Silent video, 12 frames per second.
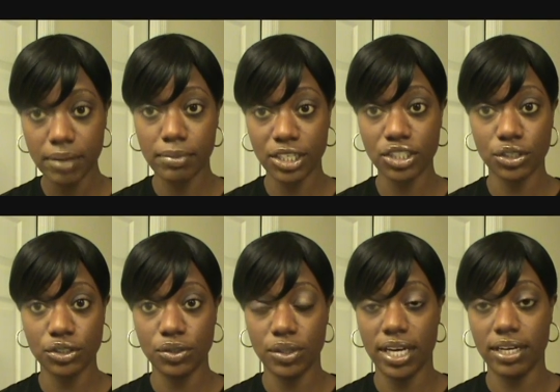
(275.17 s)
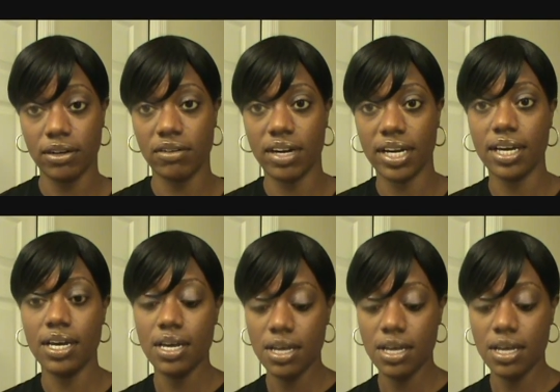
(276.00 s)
do that. All right.